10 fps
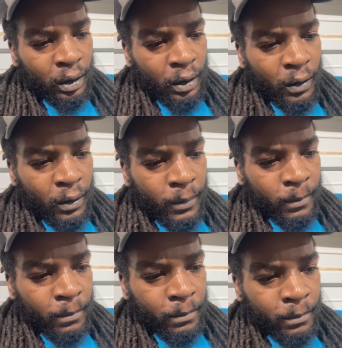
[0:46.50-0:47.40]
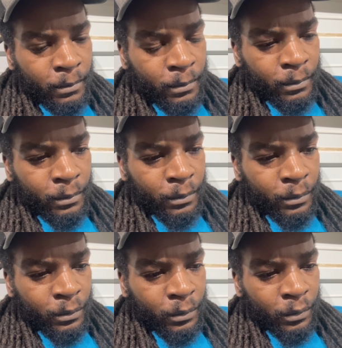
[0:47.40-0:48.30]

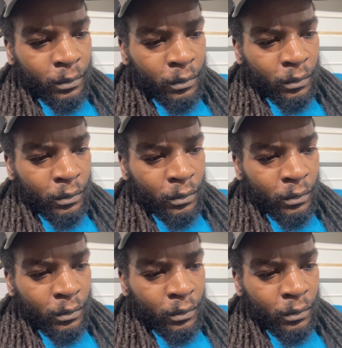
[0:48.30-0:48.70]
[no speech]